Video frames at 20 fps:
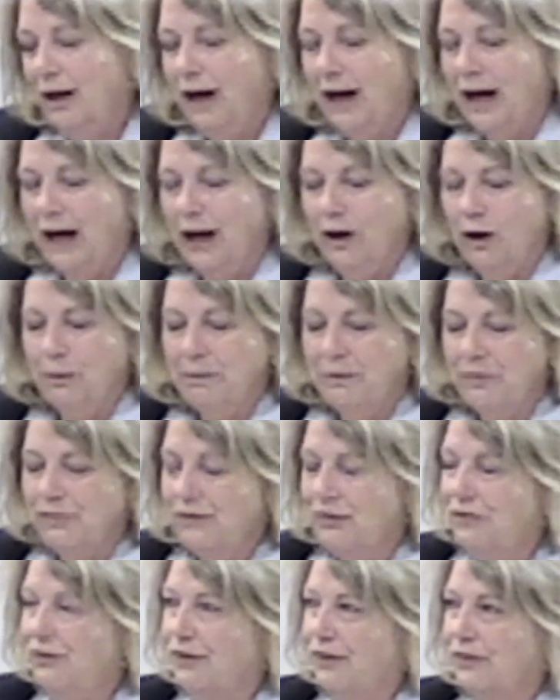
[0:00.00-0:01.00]
I hope this
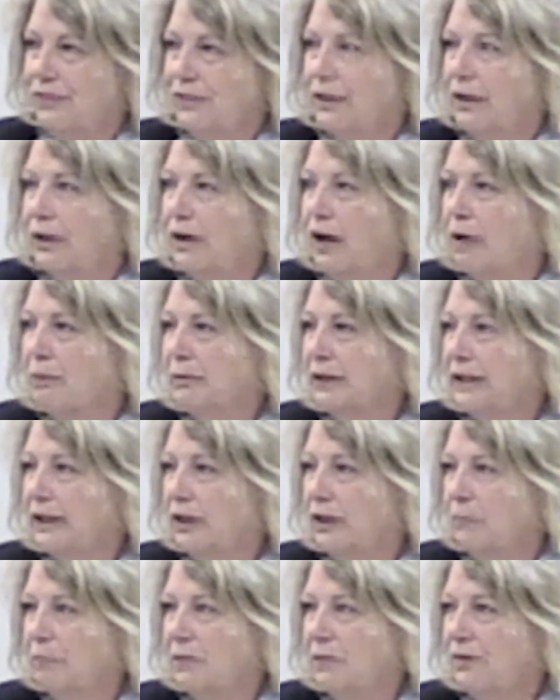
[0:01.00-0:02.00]
is just an anomaly.
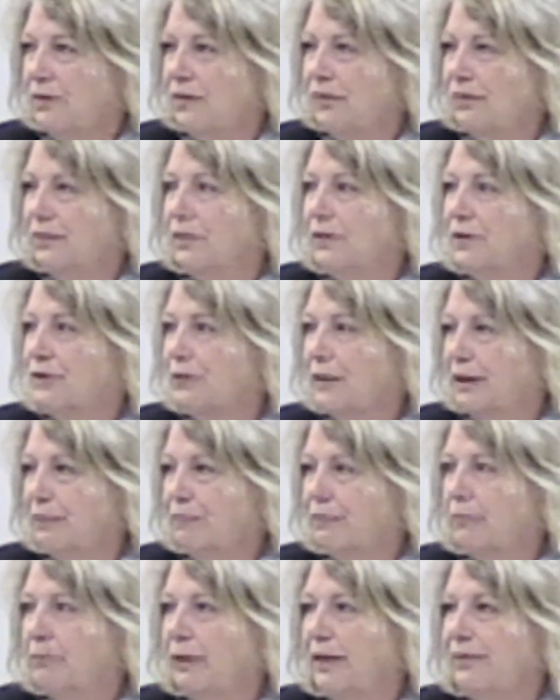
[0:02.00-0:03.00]
I hope this isn't the trend
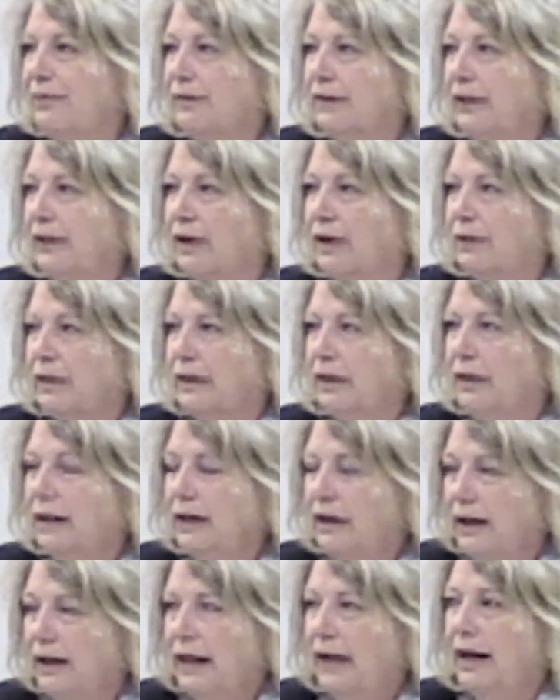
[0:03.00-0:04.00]
for Mason County
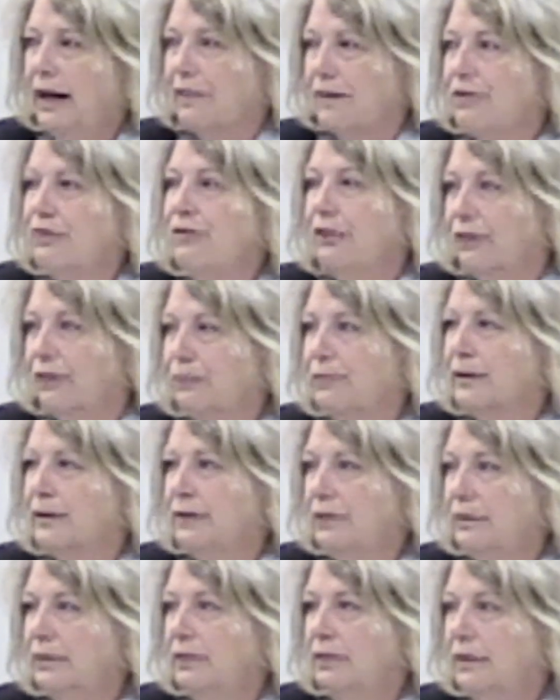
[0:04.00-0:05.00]
and the
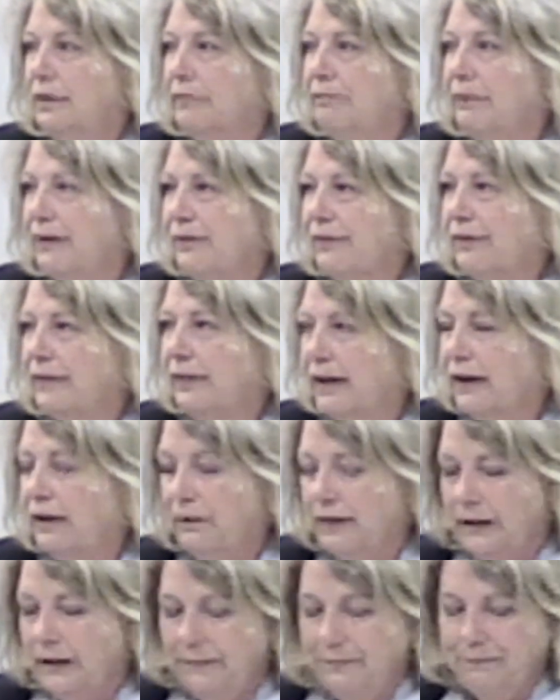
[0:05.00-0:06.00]
children of Mason
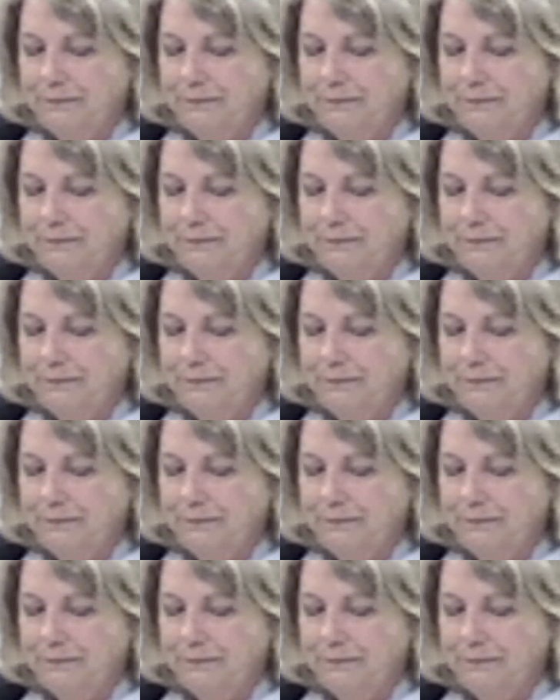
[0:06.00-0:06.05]
County.